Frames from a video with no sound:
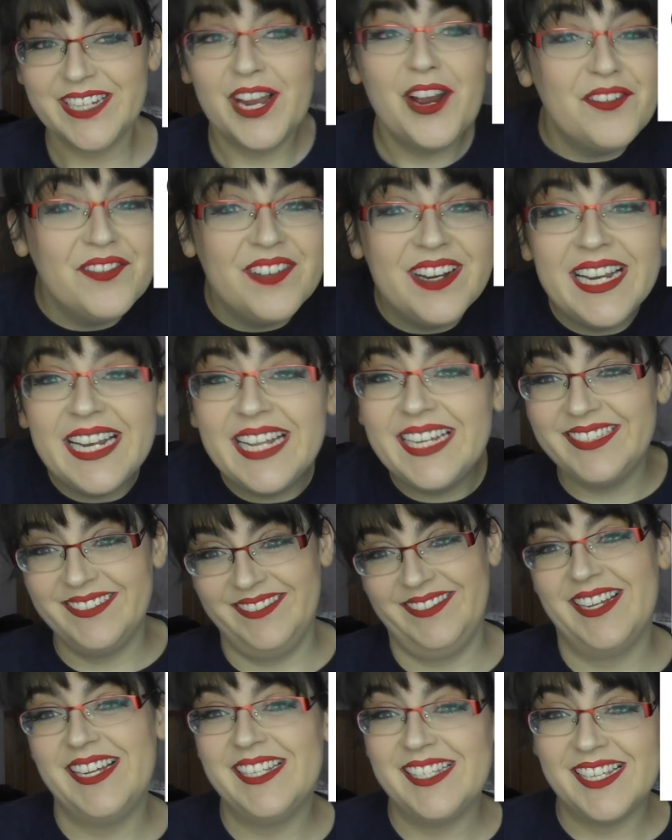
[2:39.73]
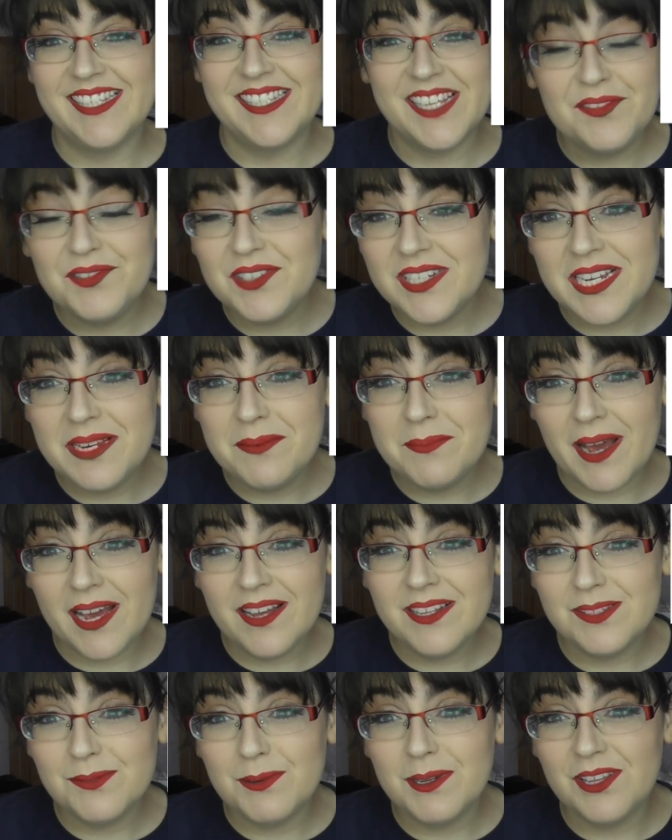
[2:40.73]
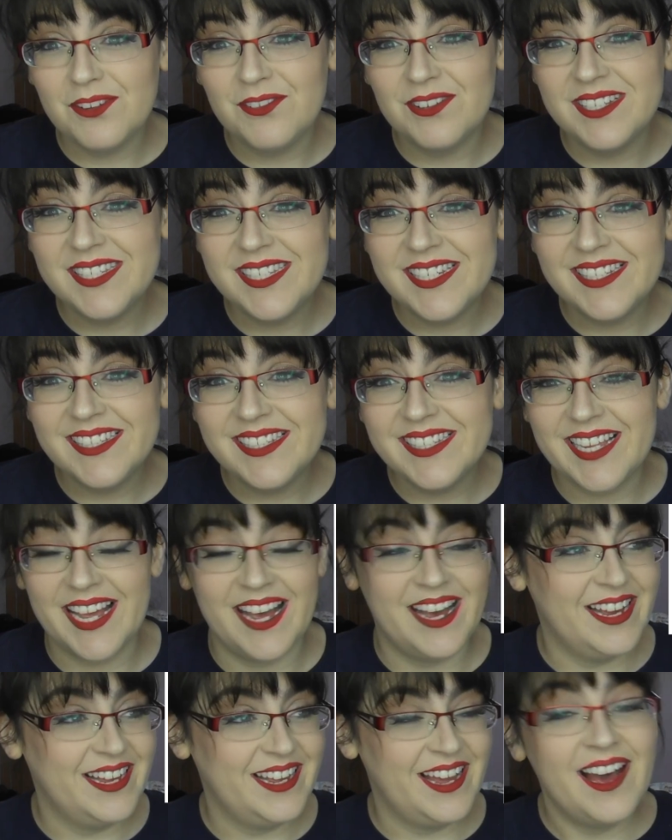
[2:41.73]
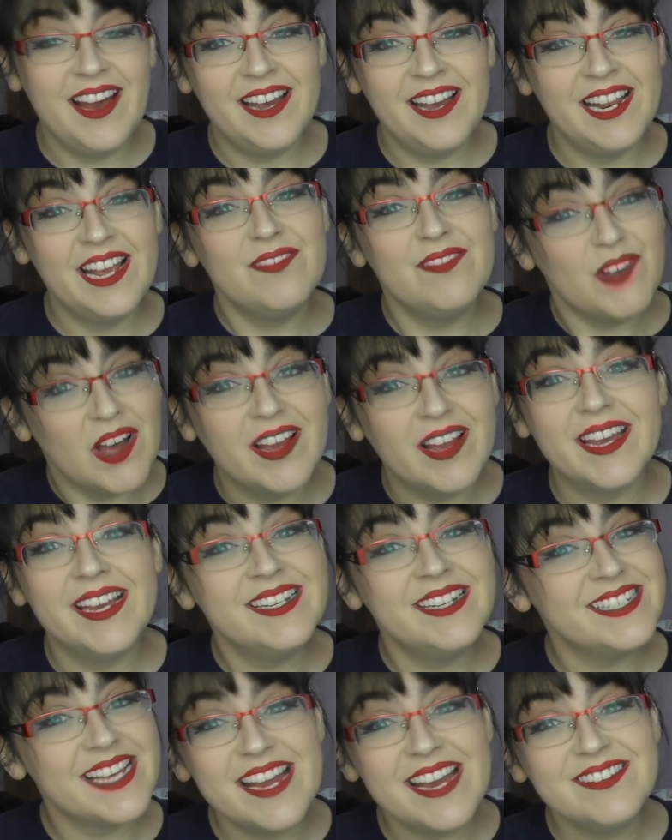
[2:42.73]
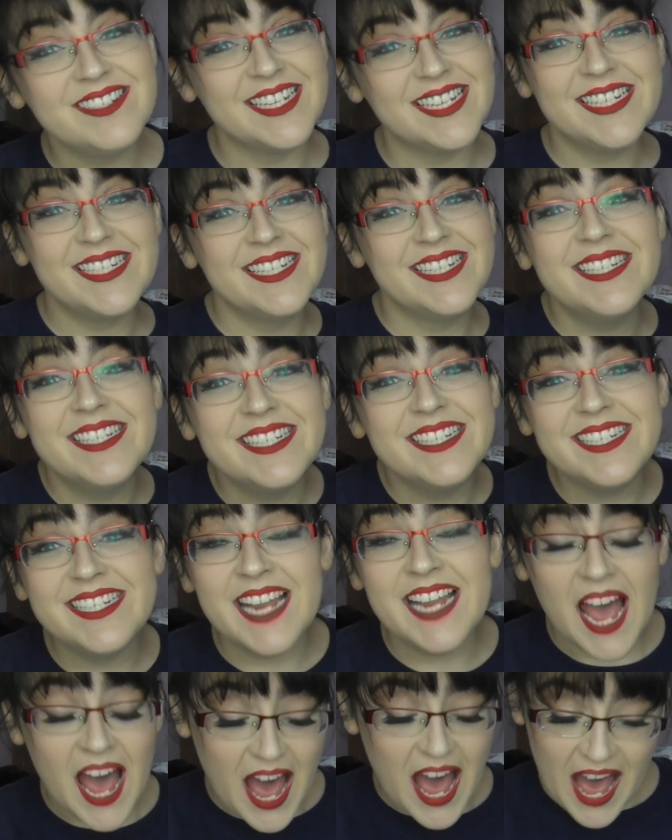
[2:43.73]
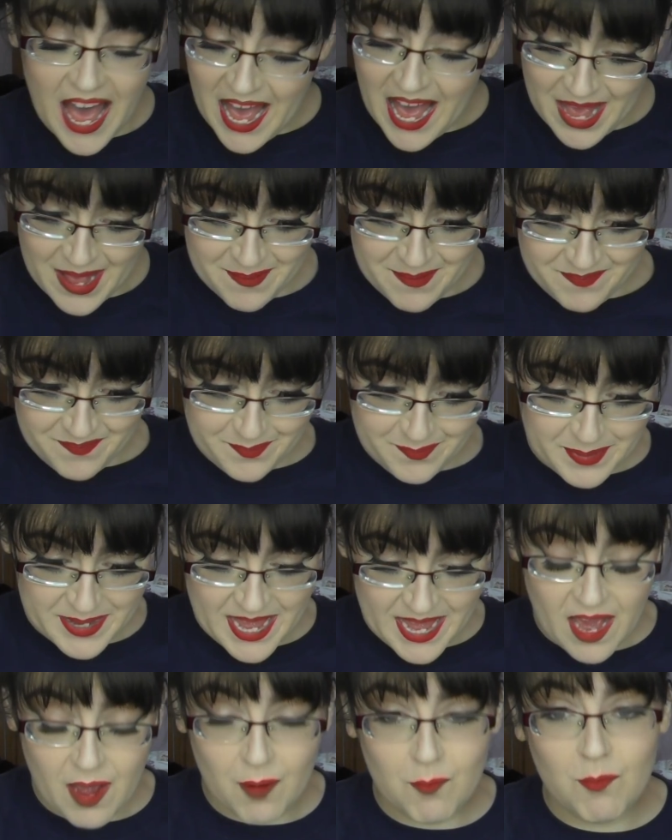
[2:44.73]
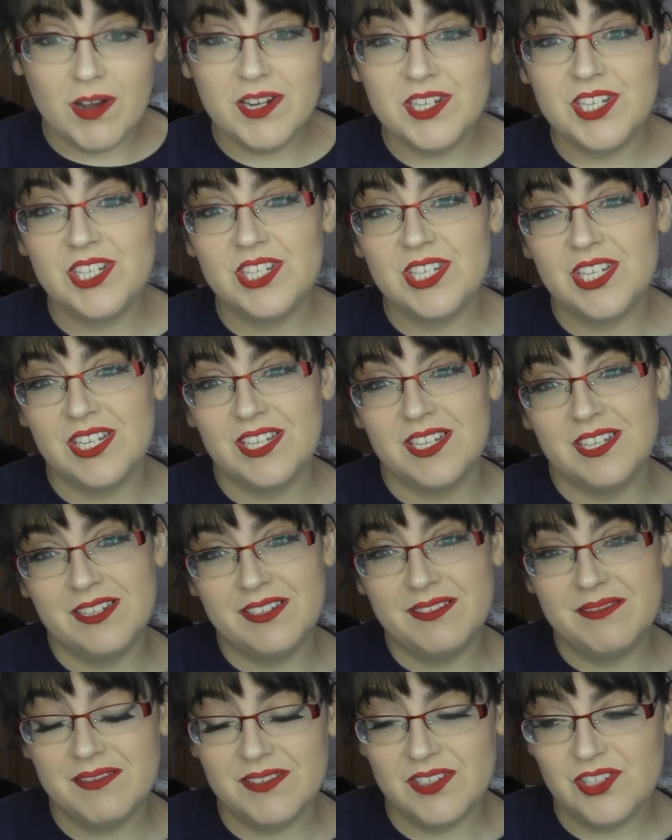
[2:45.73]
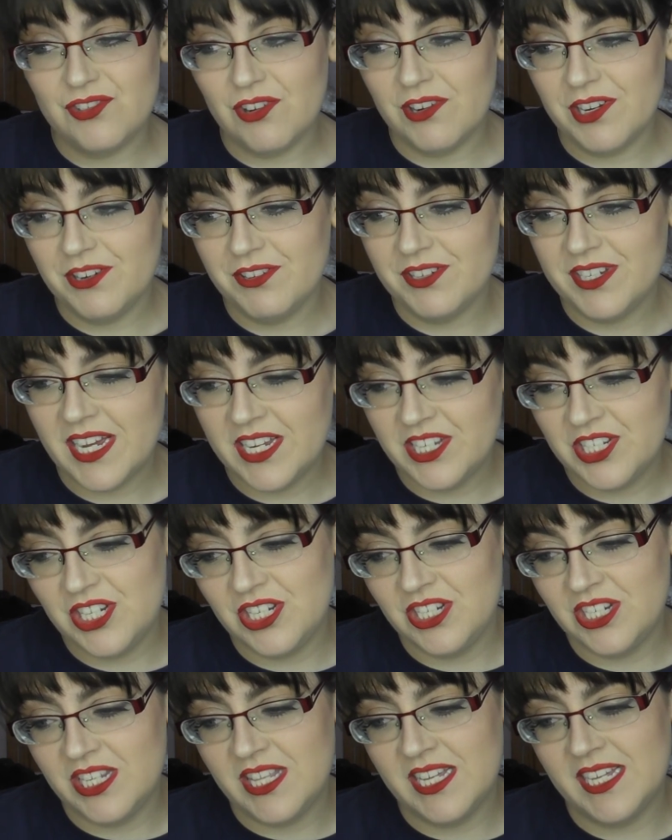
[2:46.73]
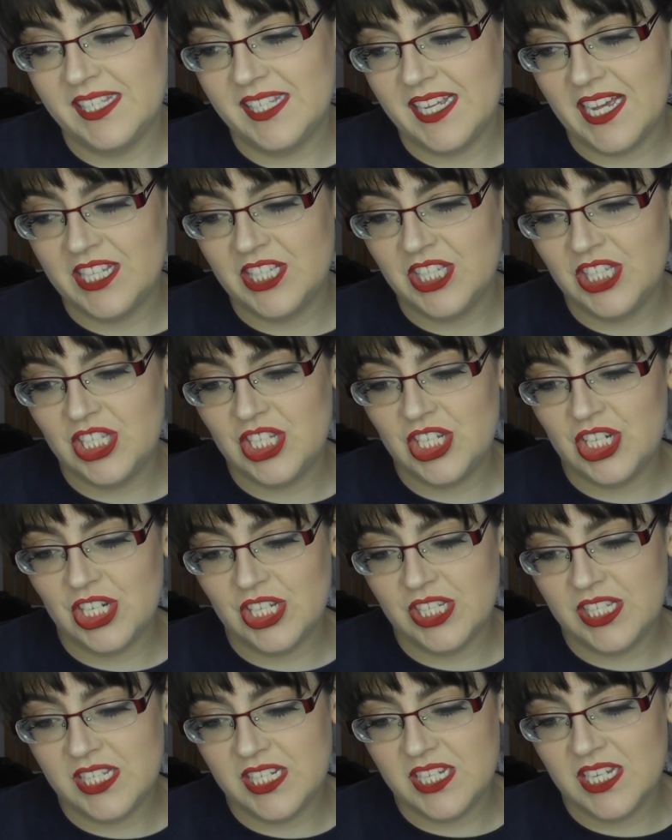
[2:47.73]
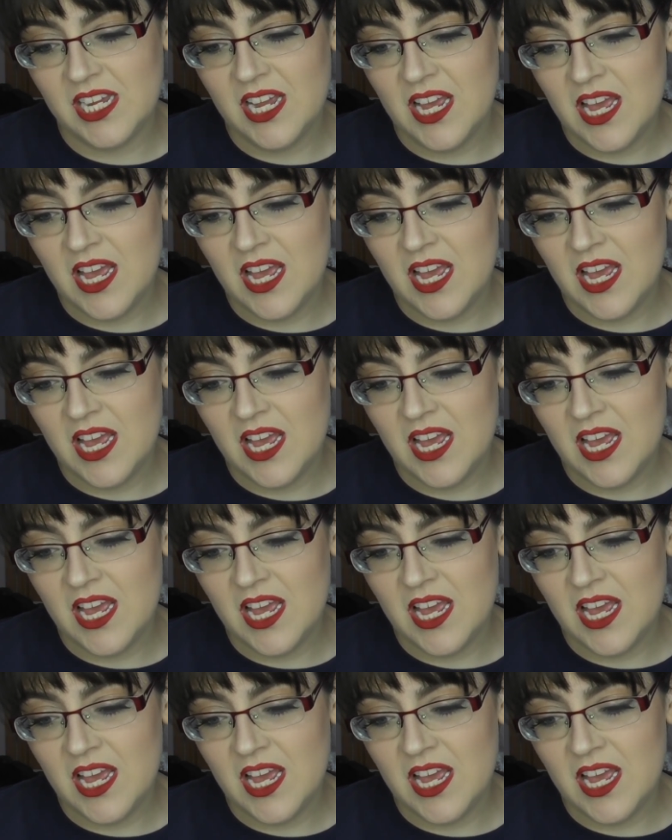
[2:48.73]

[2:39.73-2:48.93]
Really? Is it £17 worth of crystals? I highly doubt it. But yeah, I wanted to draw your attention to this. It's just,